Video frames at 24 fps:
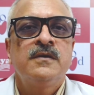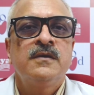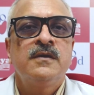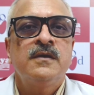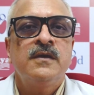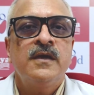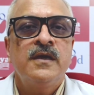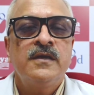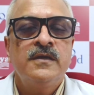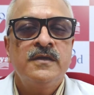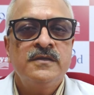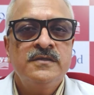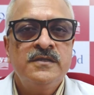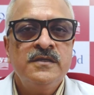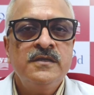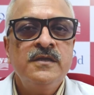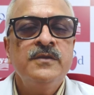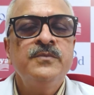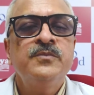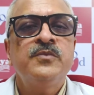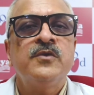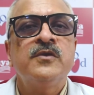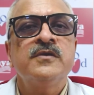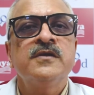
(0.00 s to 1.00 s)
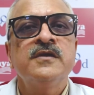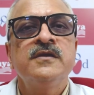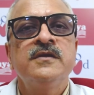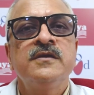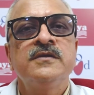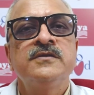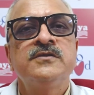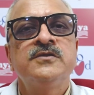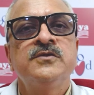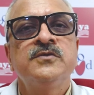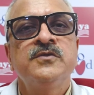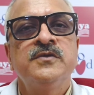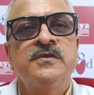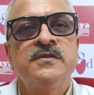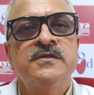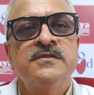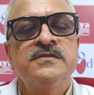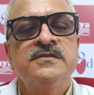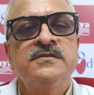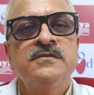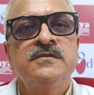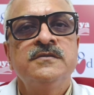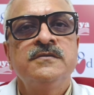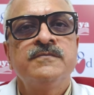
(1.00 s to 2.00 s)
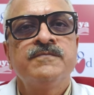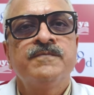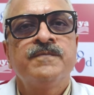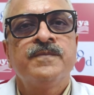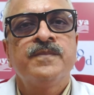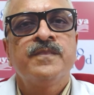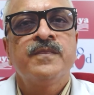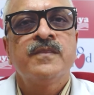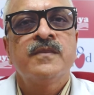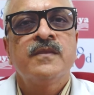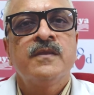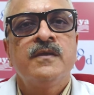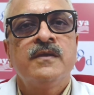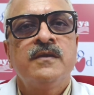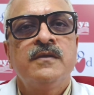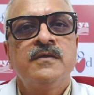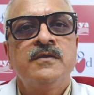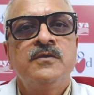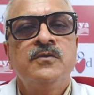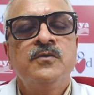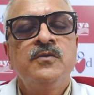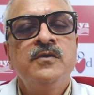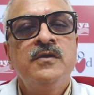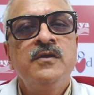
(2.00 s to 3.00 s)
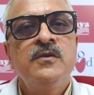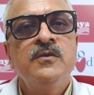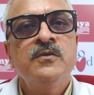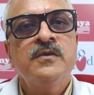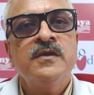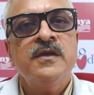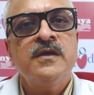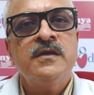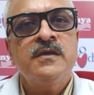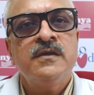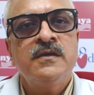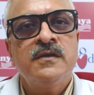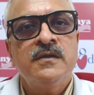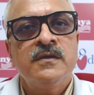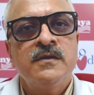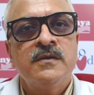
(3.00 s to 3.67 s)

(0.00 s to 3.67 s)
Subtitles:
Another important issue is, don't look at